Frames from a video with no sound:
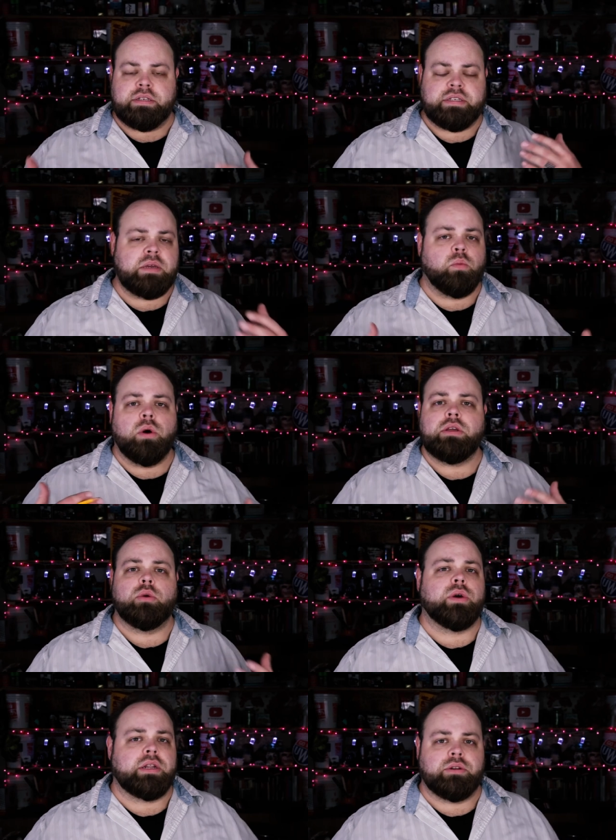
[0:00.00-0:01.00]
see what
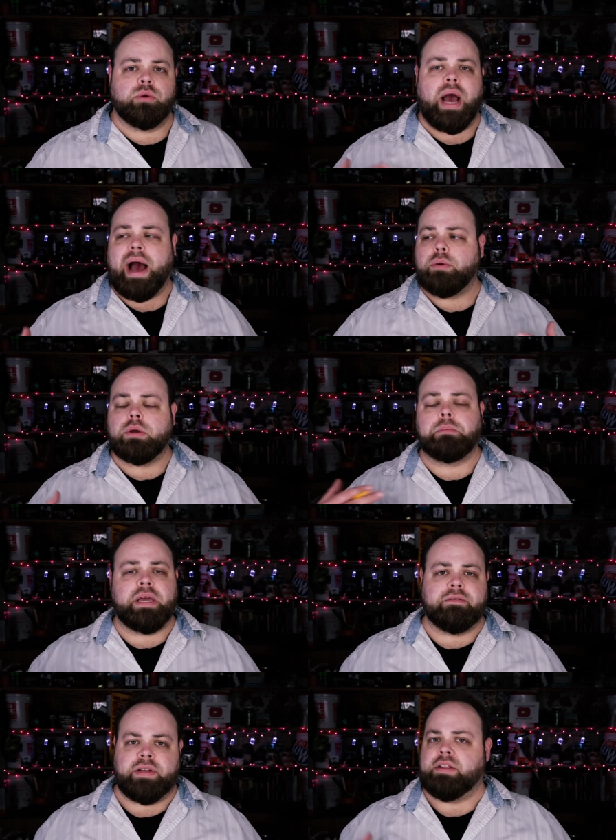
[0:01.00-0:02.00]
you can do, how you can
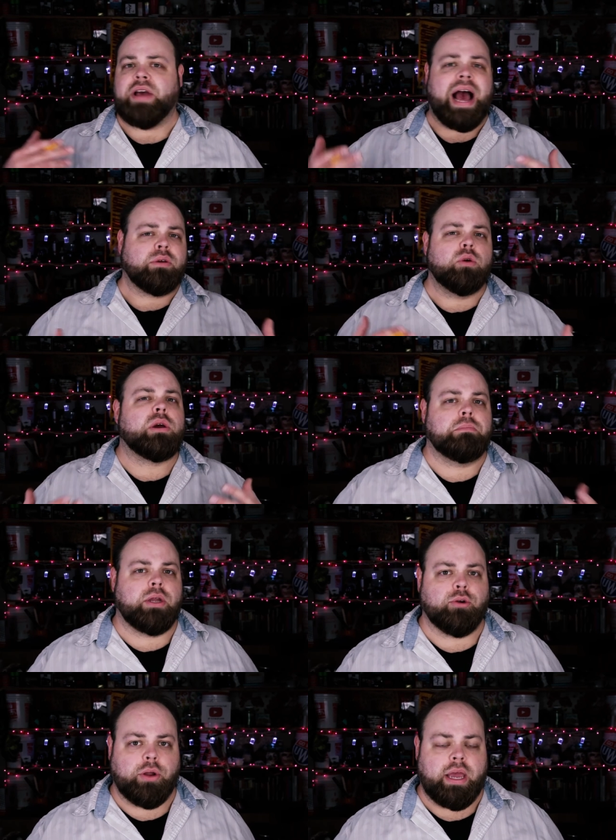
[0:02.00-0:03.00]
be inventive, how you can
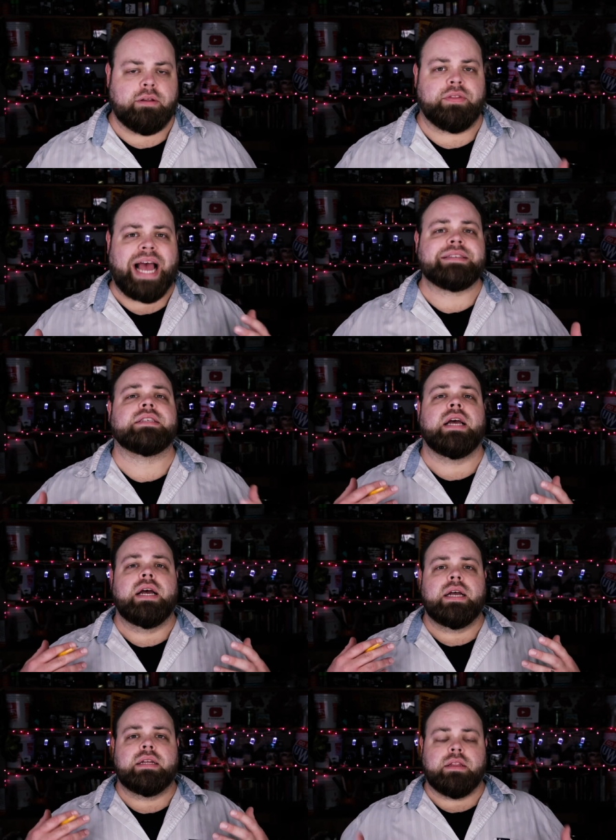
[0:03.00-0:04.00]
be creative. That's
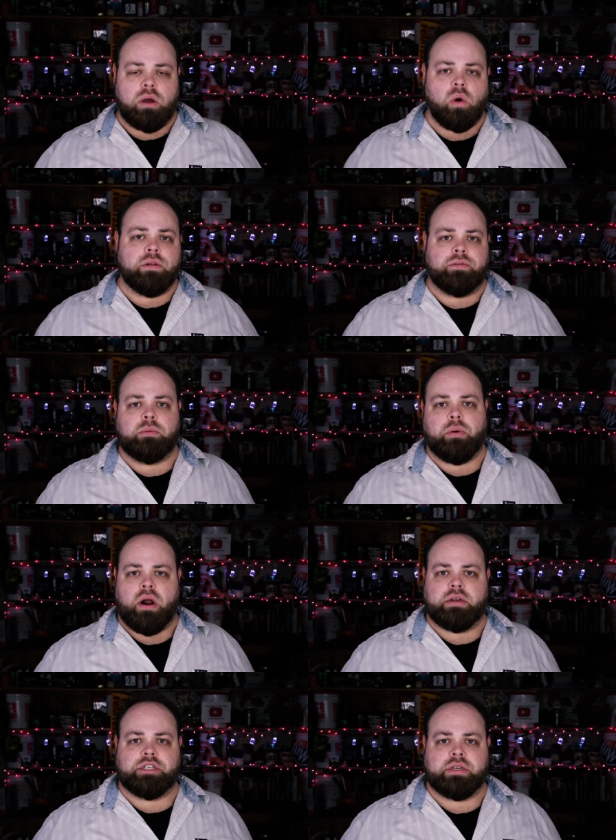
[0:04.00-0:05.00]
the goal of the
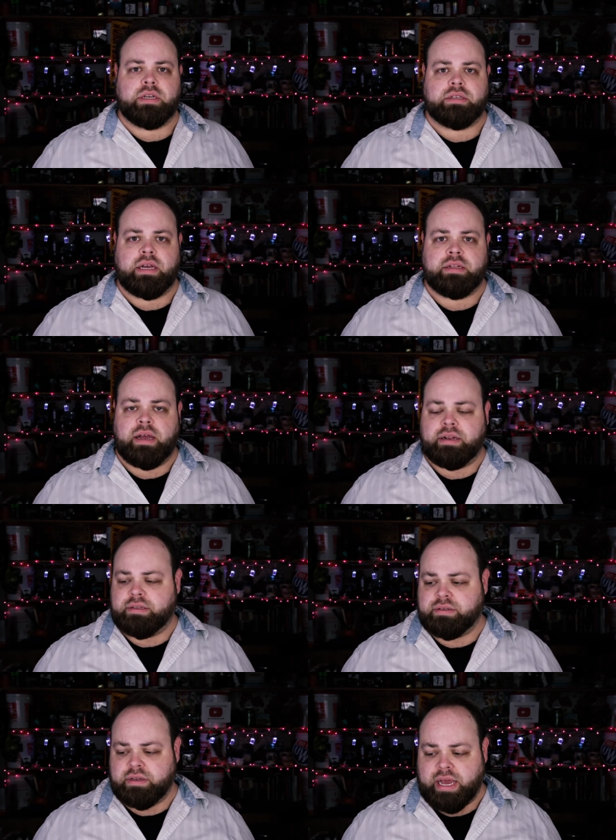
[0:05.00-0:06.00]
project at
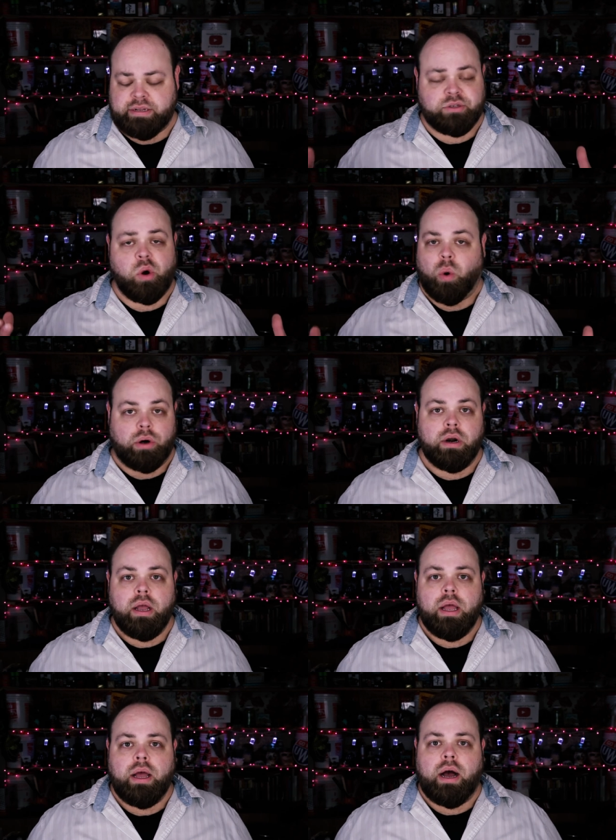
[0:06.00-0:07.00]
its core.
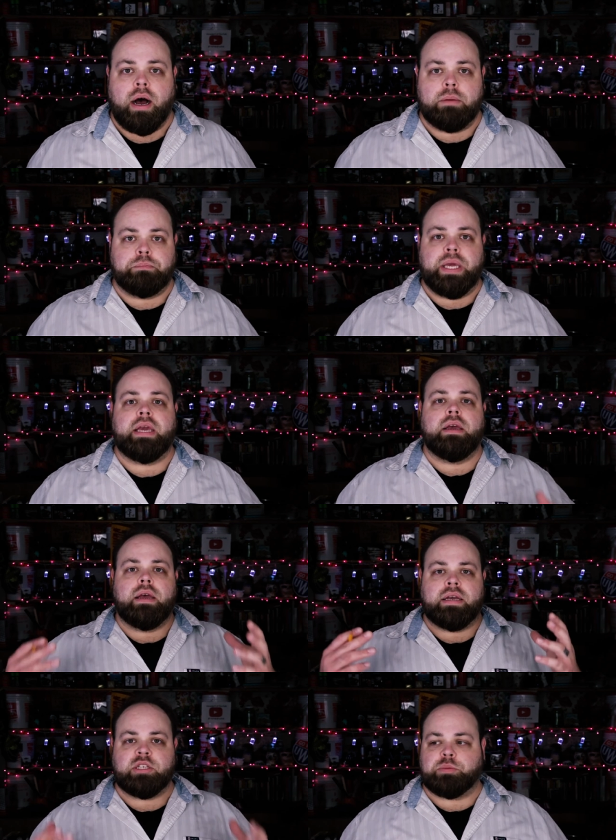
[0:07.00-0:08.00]
Be
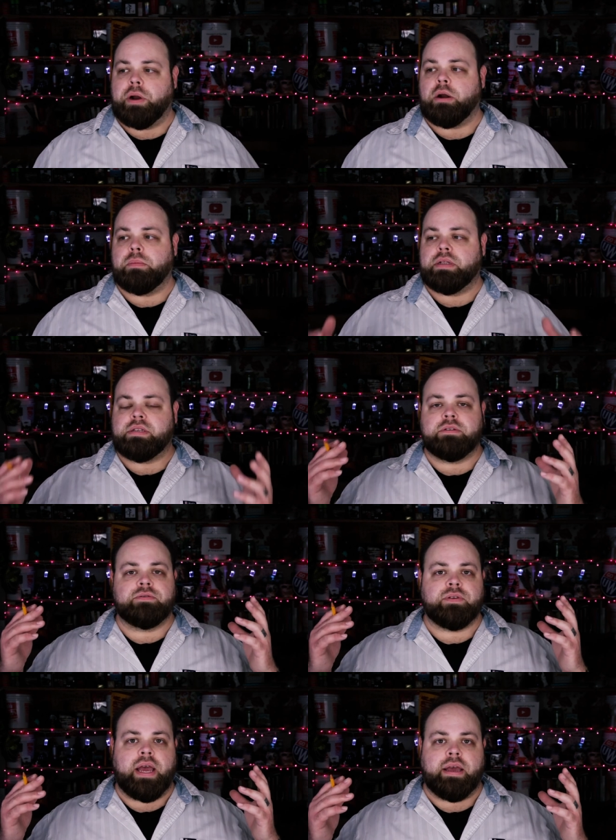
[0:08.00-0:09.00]

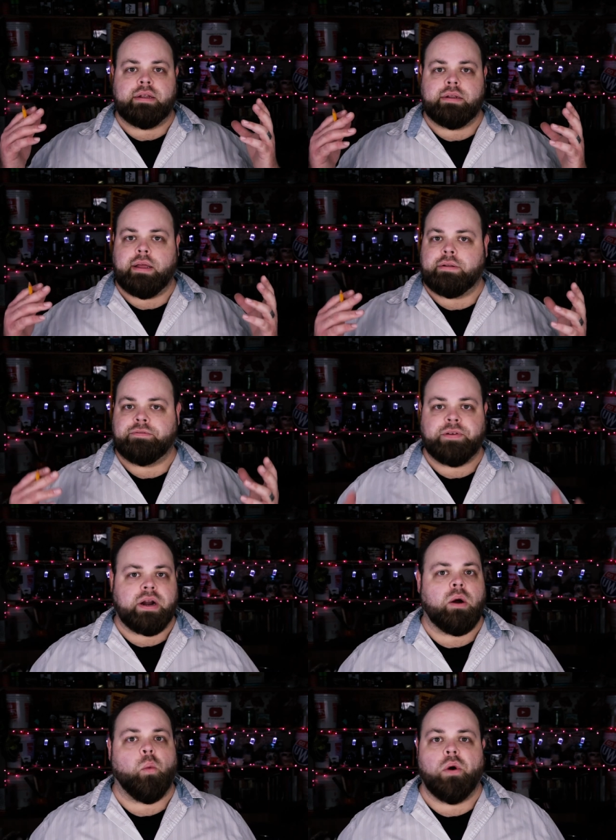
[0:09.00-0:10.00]
experimentative and
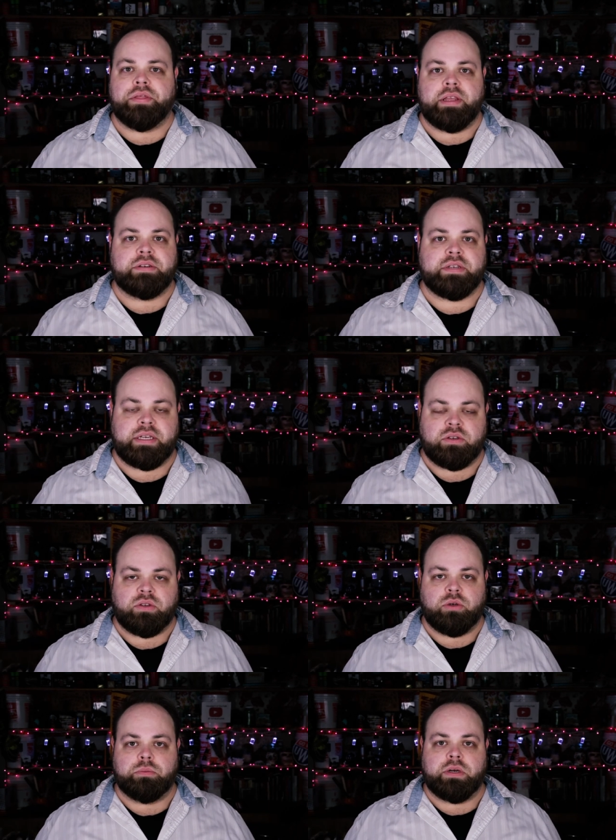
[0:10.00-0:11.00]
figure out what these things
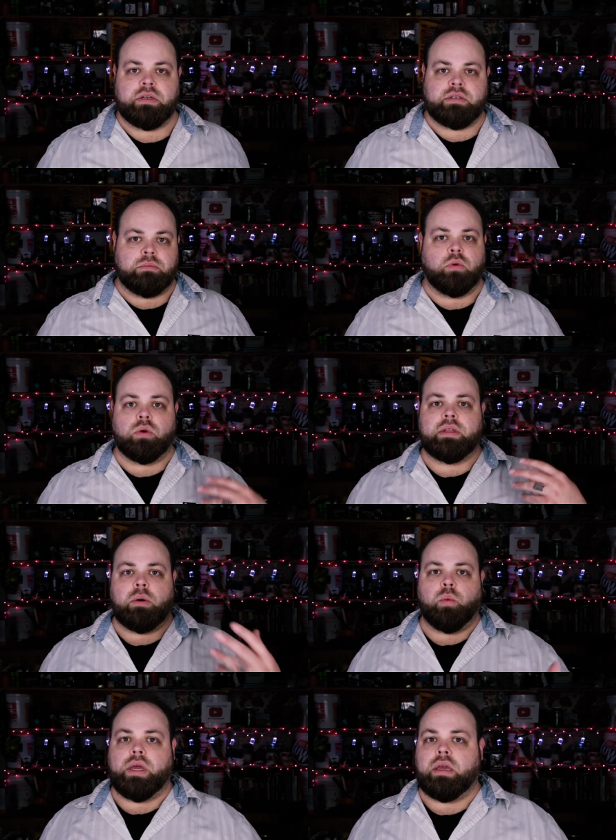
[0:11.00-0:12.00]
do, because the more
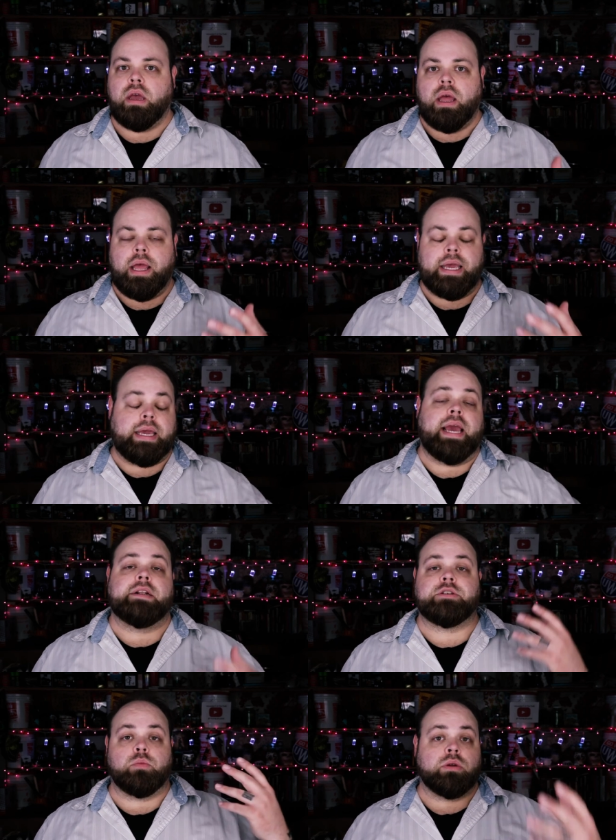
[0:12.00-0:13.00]
that we
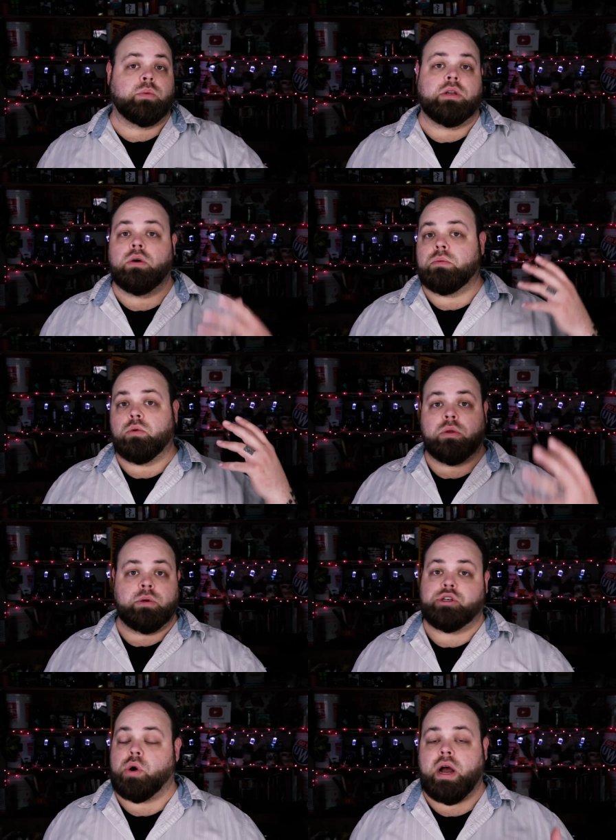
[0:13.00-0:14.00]
engage, the more that we know, the more that
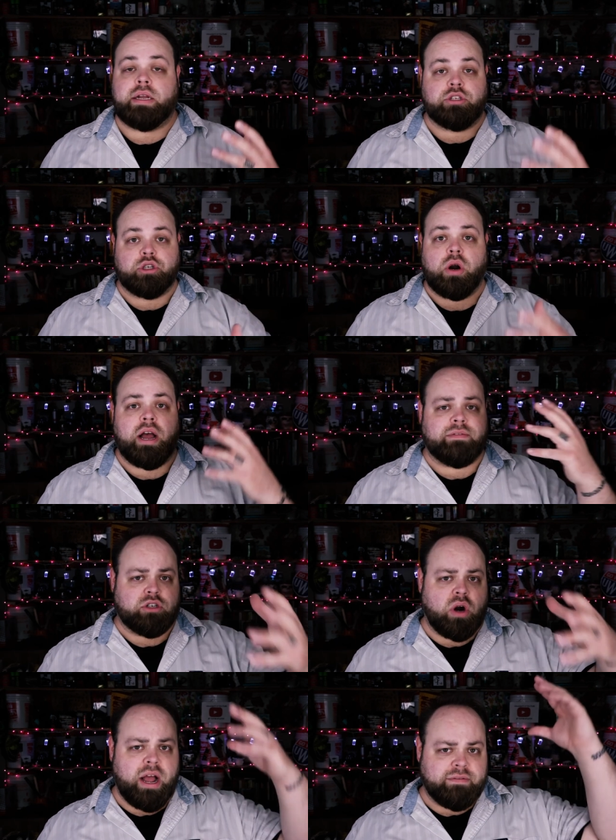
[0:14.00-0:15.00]
we try and strive
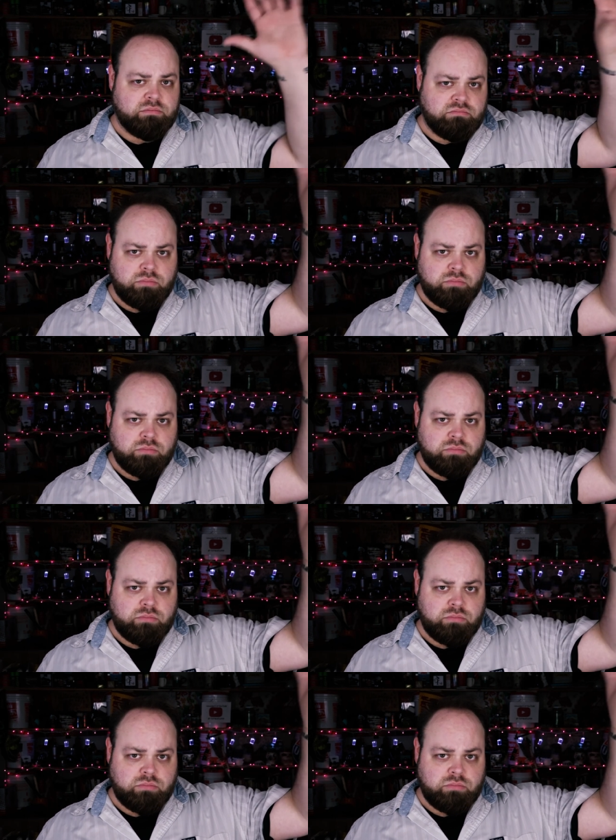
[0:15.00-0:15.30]
and drive and